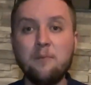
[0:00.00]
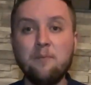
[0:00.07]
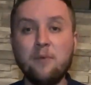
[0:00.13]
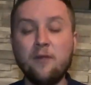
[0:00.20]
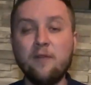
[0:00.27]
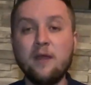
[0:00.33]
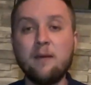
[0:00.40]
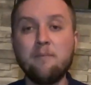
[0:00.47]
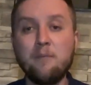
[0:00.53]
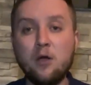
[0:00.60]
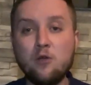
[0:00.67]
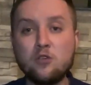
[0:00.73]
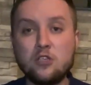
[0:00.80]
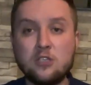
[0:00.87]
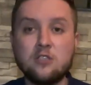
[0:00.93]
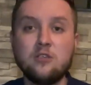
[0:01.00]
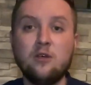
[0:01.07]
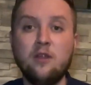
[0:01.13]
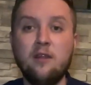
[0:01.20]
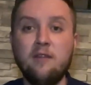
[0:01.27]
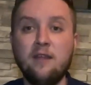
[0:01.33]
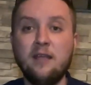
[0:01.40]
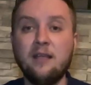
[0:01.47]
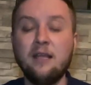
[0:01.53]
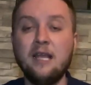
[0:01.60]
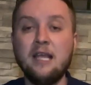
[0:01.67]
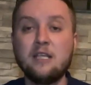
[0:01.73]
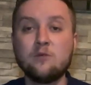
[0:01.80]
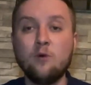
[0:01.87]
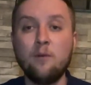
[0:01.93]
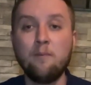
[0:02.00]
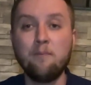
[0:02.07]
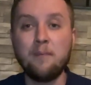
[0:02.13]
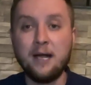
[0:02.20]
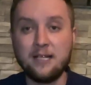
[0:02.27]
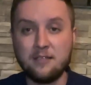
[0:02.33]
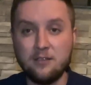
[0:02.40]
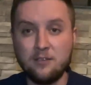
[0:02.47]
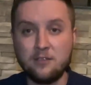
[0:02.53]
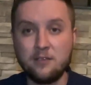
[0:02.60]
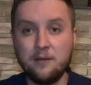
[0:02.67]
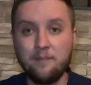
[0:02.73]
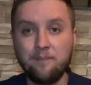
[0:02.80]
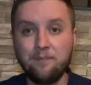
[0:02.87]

But the emotion side of things is what matters.